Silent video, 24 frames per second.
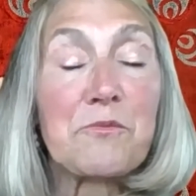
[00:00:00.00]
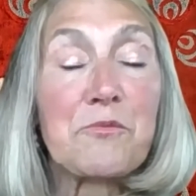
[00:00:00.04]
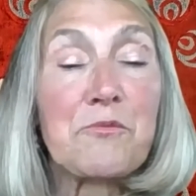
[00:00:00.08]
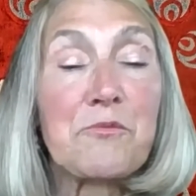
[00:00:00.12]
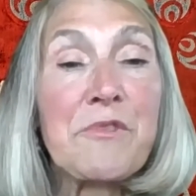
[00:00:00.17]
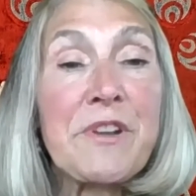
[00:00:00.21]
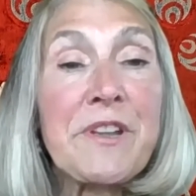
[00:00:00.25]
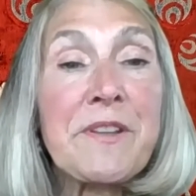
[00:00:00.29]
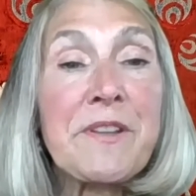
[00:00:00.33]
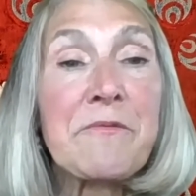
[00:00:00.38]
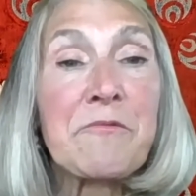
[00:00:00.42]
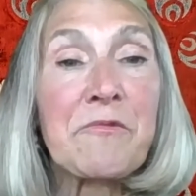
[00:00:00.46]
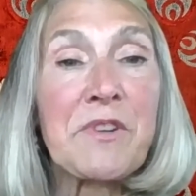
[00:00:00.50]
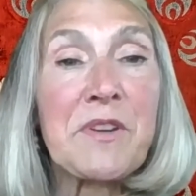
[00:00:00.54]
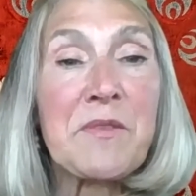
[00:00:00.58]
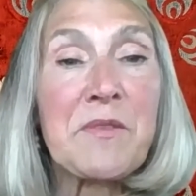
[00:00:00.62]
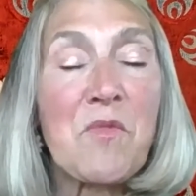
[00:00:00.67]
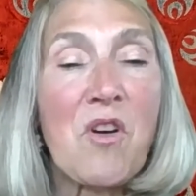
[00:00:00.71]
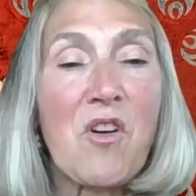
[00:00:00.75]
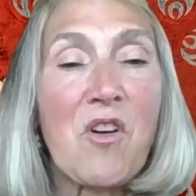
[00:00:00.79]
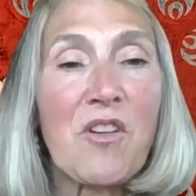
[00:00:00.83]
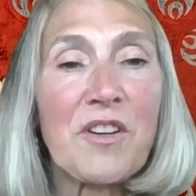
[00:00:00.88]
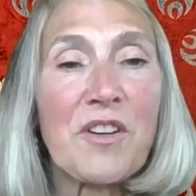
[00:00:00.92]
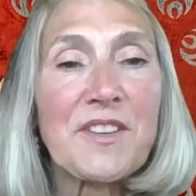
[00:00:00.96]
written
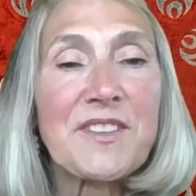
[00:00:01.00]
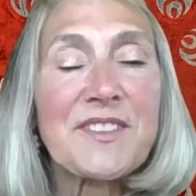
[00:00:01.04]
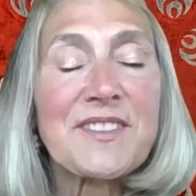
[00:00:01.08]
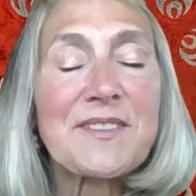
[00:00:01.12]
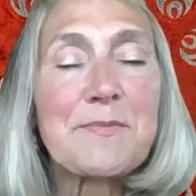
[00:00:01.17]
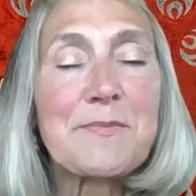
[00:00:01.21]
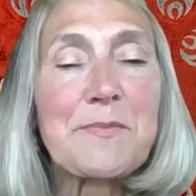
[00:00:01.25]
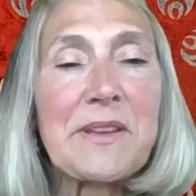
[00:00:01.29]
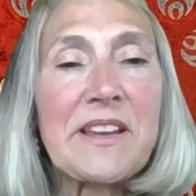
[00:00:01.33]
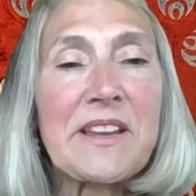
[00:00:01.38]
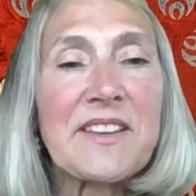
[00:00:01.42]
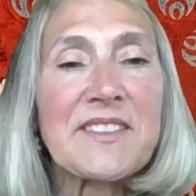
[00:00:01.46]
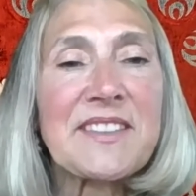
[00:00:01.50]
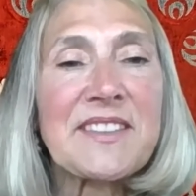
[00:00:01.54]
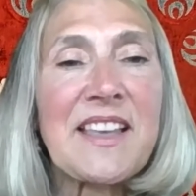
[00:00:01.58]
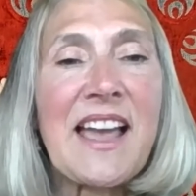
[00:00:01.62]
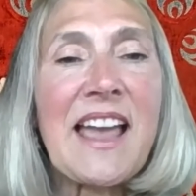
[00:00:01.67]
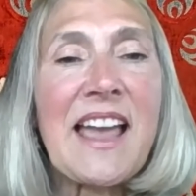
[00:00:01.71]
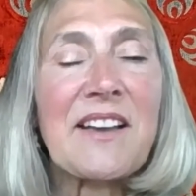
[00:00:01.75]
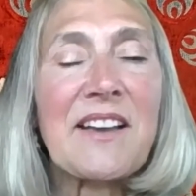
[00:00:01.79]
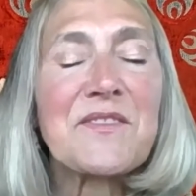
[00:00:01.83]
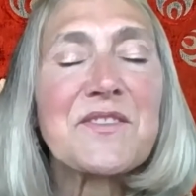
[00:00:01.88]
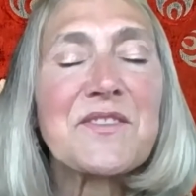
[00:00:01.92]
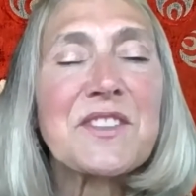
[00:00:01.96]
remarks because I
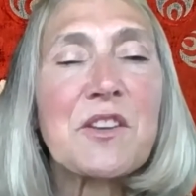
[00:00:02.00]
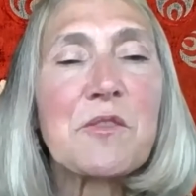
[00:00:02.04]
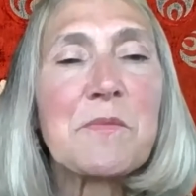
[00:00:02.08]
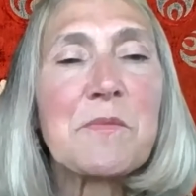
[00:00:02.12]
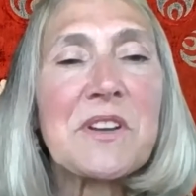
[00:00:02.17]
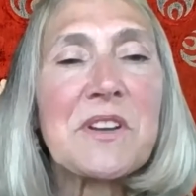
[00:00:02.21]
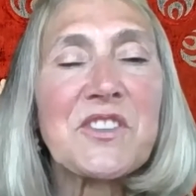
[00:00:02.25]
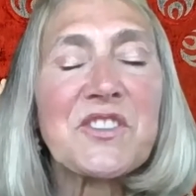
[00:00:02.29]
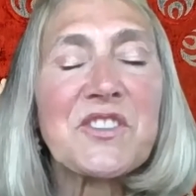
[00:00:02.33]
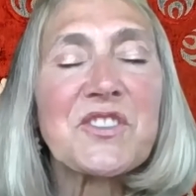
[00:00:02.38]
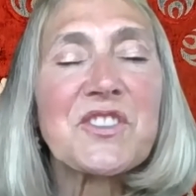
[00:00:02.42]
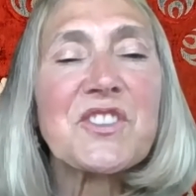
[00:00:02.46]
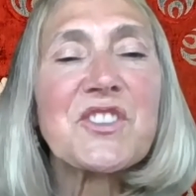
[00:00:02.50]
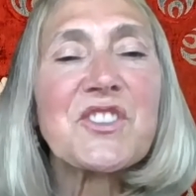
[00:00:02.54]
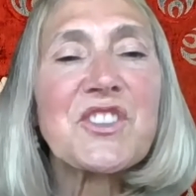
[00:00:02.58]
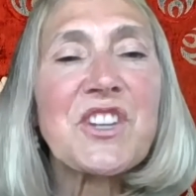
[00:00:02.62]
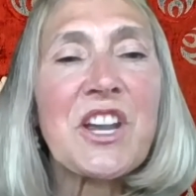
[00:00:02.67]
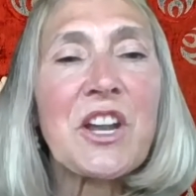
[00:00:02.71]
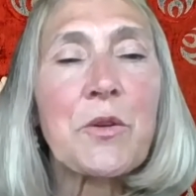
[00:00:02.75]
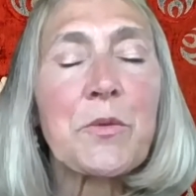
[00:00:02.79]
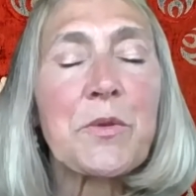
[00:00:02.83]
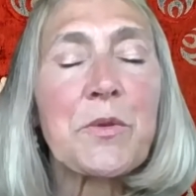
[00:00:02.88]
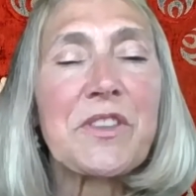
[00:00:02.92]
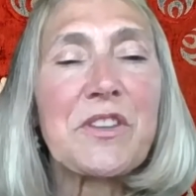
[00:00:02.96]
have so much to
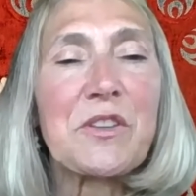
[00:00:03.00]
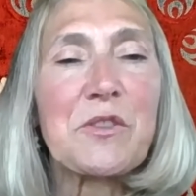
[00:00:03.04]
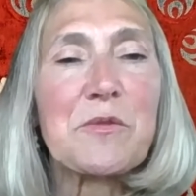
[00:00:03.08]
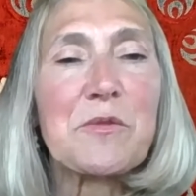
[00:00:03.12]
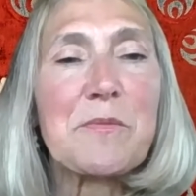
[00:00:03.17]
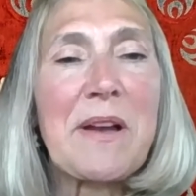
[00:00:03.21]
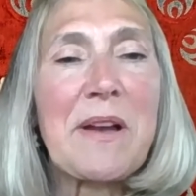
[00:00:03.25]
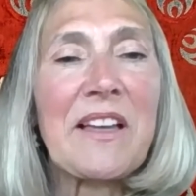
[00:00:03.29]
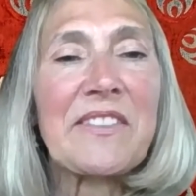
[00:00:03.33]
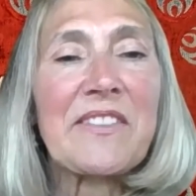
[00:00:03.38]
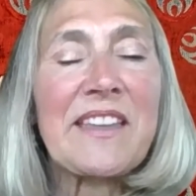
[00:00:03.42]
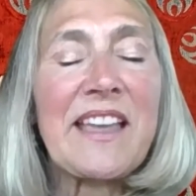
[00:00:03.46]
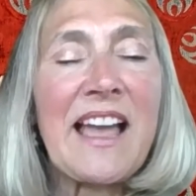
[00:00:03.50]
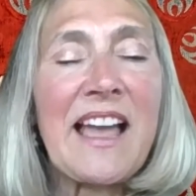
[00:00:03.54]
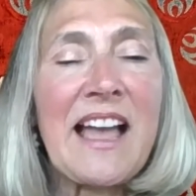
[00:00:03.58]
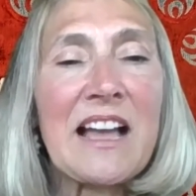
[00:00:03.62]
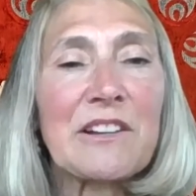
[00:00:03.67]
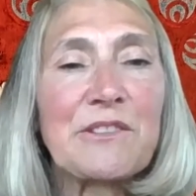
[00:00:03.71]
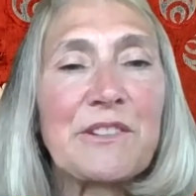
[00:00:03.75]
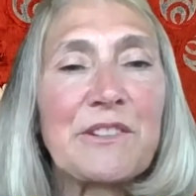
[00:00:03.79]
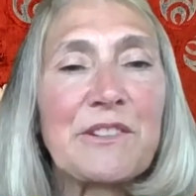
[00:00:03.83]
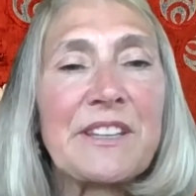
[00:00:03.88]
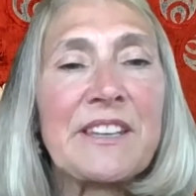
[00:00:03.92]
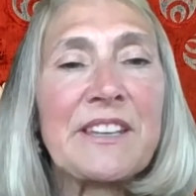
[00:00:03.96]
share with you about the
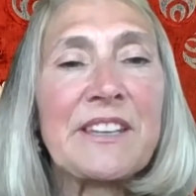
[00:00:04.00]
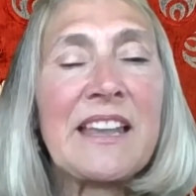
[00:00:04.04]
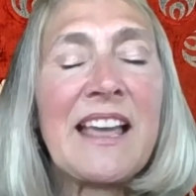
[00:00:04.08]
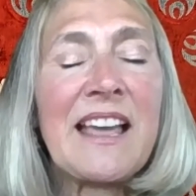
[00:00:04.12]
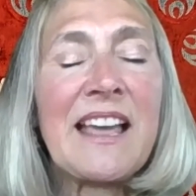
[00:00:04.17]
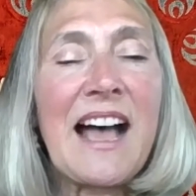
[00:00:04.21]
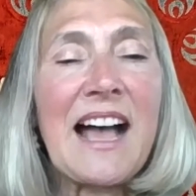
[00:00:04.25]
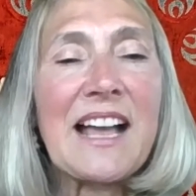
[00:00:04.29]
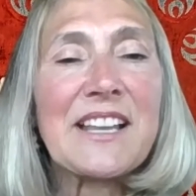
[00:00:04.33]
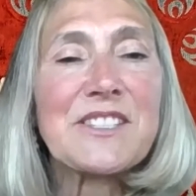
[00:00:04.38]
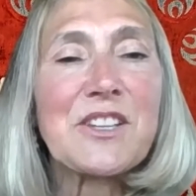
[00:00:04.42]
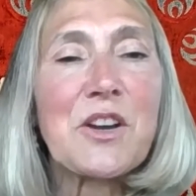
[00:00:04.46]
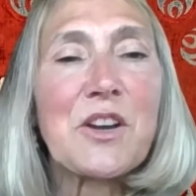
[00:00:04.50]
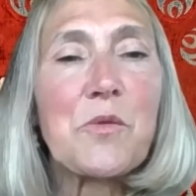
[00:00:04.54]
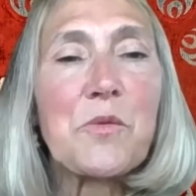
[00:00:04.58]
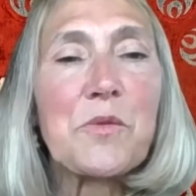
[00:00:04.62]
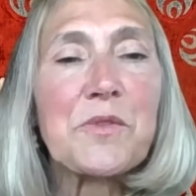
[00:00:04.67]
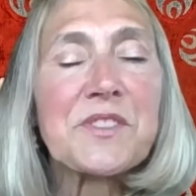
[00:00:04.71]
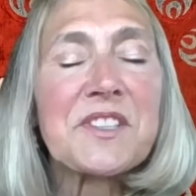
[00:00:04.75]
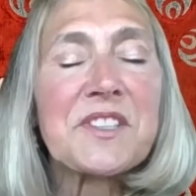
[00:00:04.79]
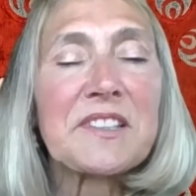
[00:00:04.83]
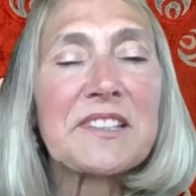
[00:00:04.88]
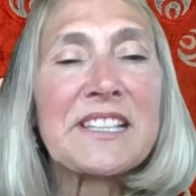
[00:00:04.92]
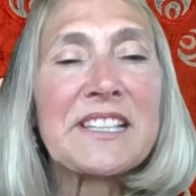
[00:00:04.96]
Ackland. I don't
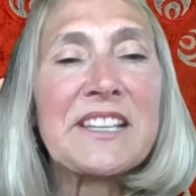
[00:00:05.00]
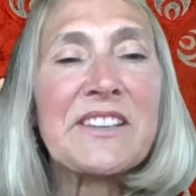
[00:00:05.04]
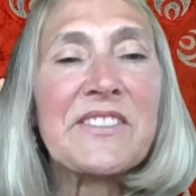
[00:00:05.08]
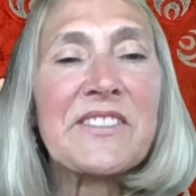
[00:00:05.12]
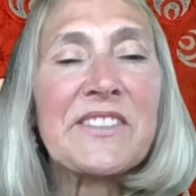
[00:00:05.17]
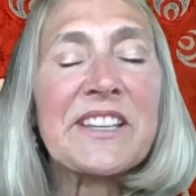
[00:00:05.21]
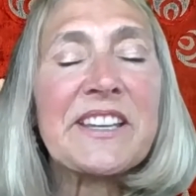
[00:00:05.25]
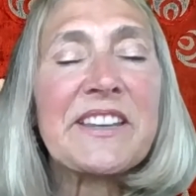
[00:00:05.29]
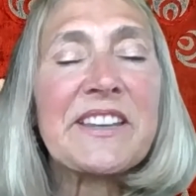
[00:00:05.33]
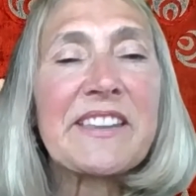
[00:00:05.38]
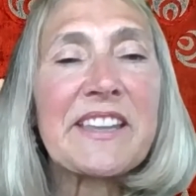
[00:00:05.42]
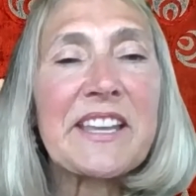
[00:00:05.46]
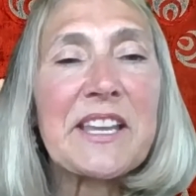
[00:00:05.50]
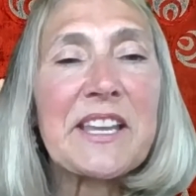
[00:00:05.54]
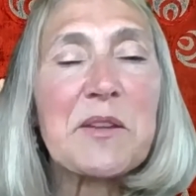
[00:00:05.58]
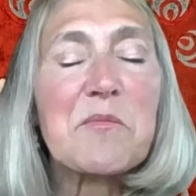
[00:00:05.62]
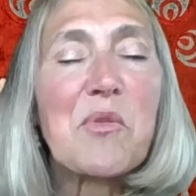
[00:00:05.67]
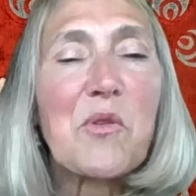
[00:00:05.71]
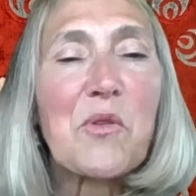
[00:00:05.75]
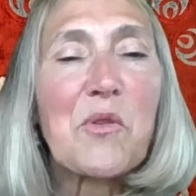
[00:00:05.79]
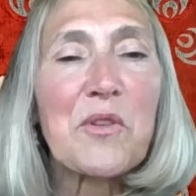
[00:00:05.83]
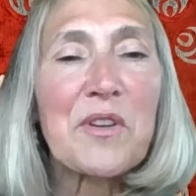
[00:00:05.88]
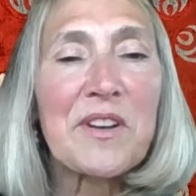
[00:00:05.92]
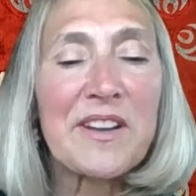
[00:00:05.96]
want to leave anything
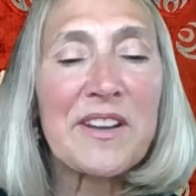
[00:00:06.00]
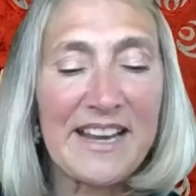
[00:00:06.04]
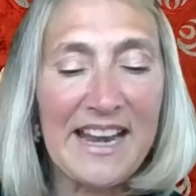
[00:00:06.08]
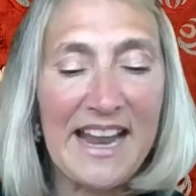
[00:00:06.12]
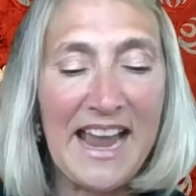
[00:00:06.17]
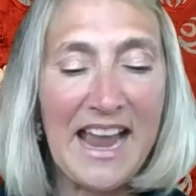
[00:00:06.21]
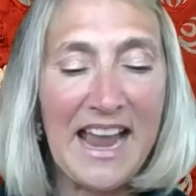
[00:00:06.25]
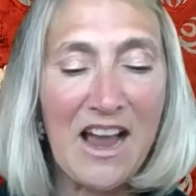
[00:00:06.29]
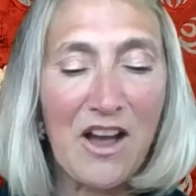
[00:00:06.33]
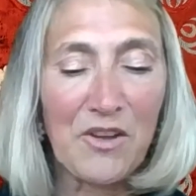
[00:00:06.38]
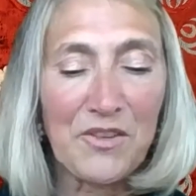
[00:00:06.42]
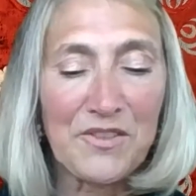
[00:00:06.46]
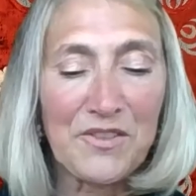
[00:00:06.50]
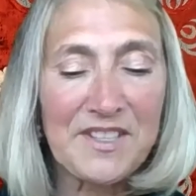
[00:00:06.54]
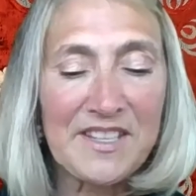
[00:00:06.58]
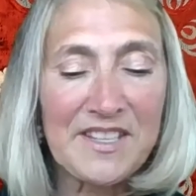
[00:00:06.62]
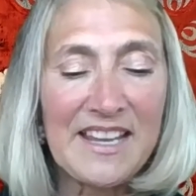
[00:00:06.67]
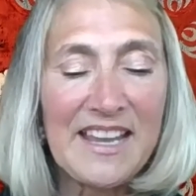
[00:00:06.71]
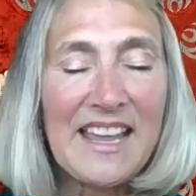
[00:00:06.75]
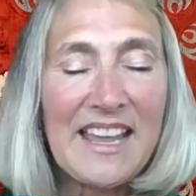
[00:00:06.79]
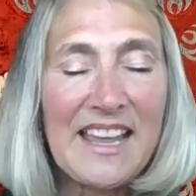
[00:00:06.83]
important out.